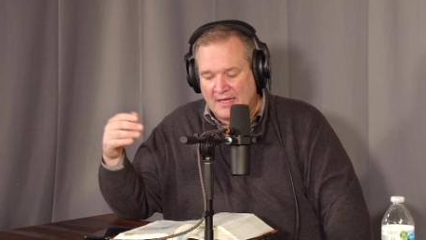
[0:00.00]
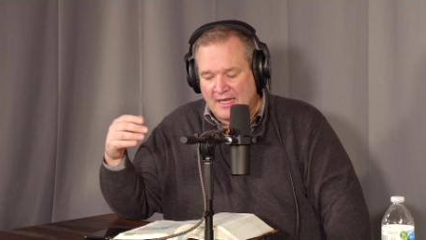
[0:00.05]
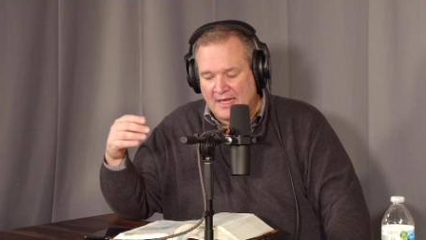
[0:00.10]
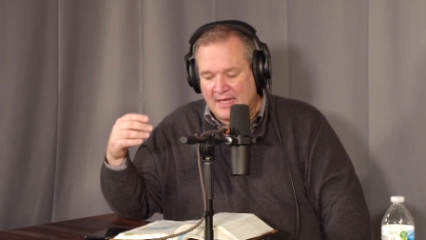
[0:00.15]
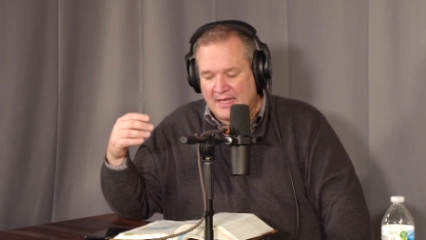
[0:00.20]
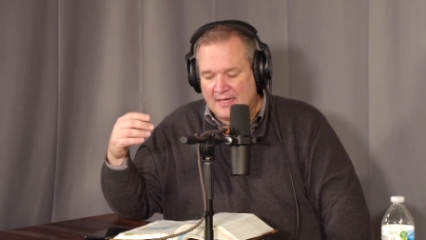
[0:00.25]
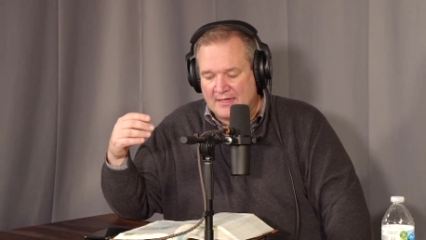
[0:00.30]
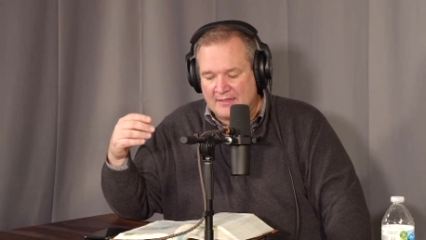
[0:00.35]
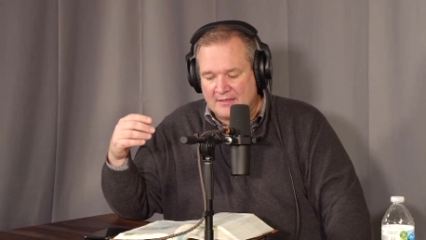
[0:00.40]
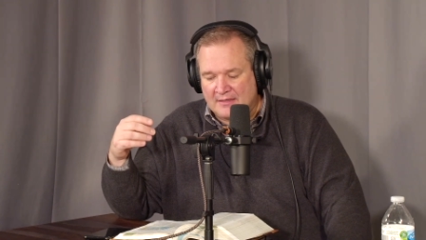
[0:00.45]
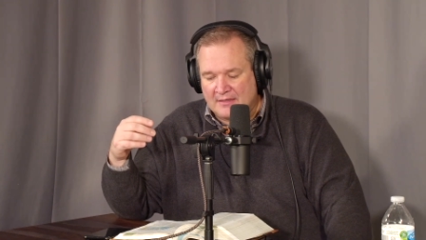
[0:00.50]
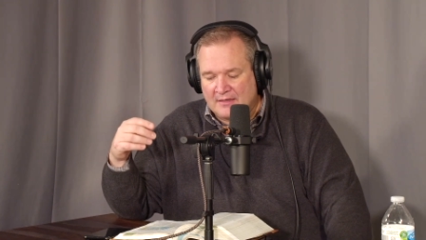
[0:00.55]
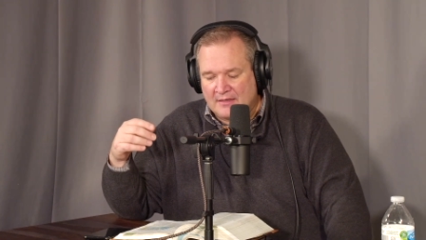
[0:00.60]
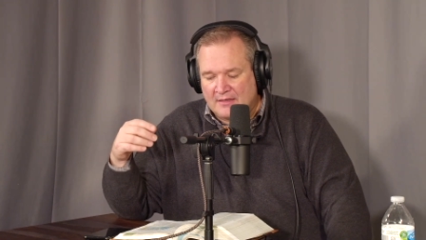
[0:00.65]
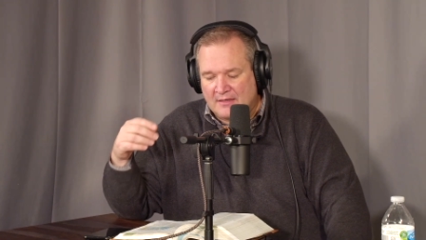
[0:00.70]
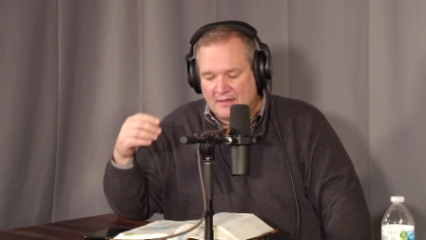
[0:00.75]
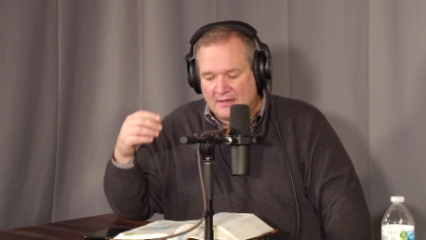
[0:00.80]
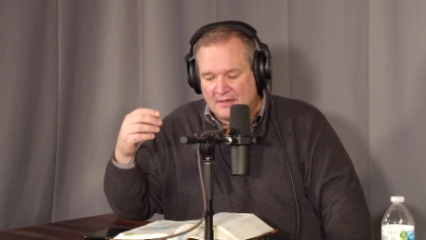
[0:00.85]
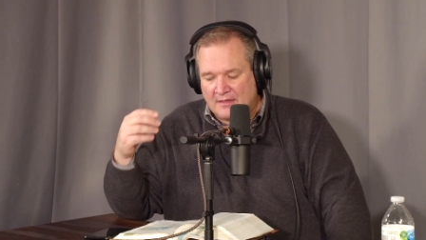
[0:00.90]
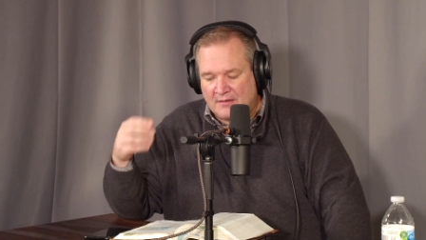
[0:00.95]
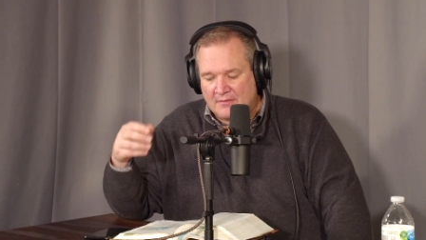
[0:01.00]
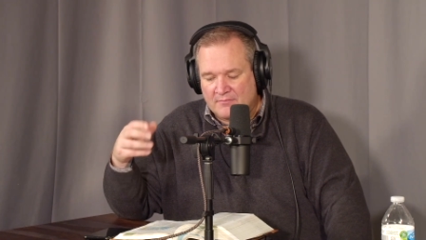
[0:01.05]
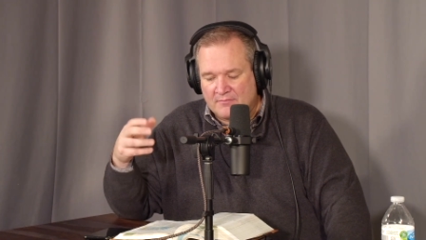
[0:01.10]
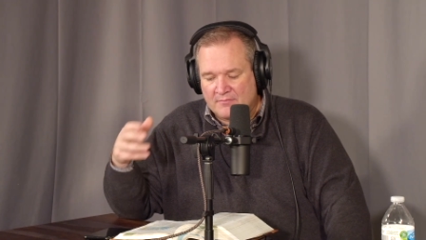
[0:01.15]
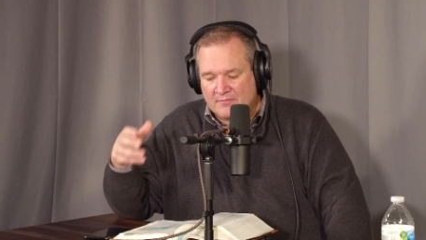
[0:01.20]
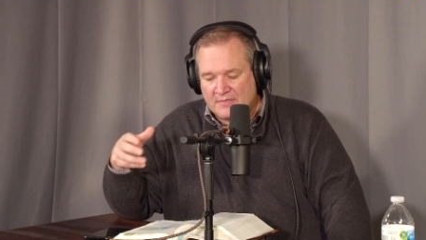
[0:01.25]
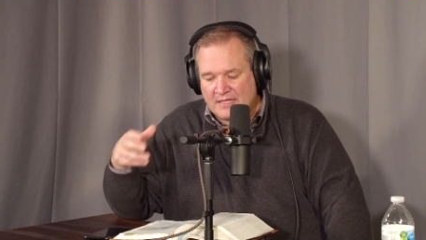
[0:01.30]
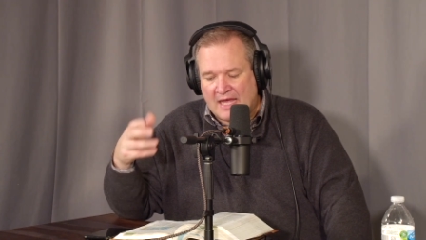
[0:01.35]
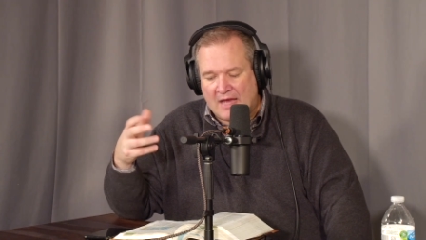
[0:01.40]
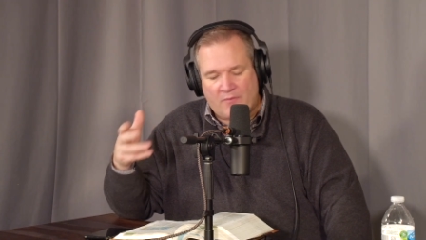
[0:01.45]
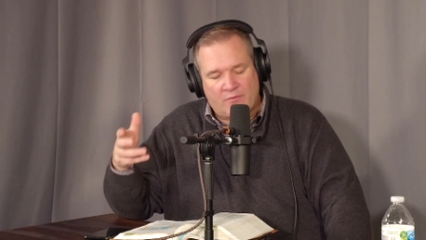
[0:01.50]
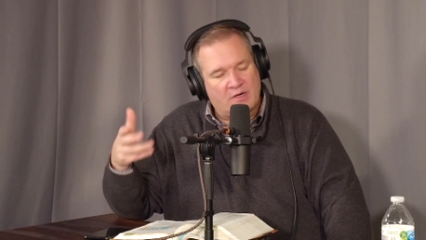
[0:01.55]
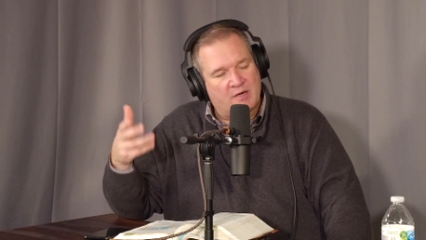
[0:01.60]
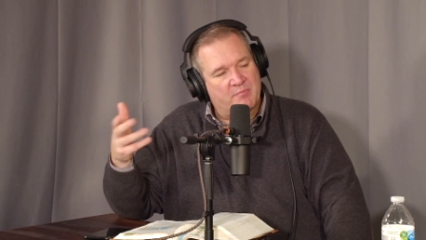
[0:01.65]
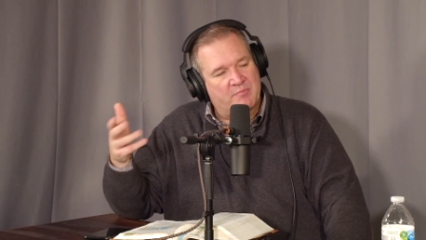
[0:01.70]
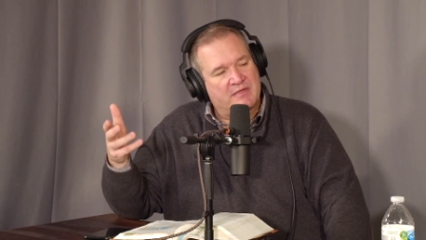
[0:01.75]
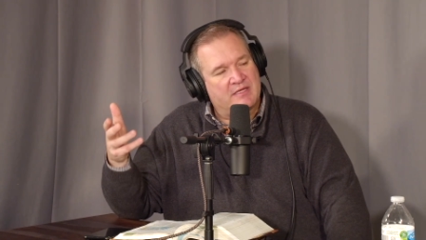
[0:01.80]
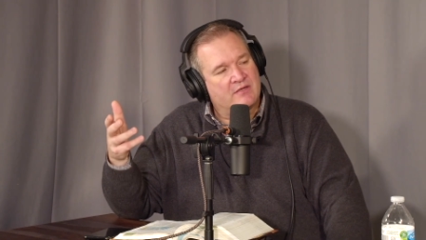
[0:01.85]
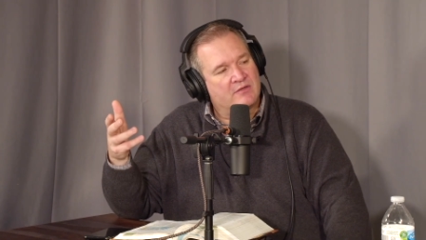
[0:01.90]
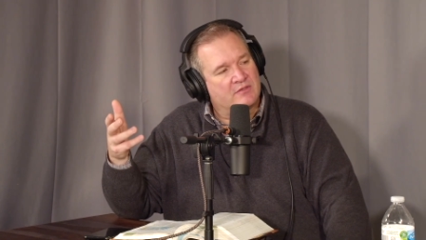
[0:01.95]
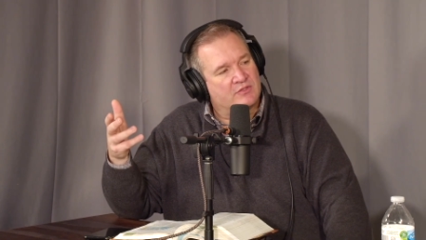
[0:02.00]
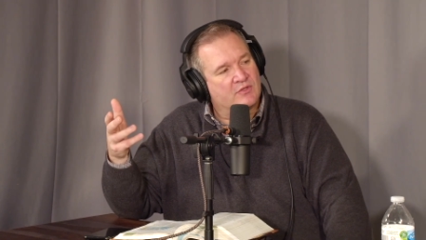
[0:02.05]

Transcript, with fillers: And um, that would appeal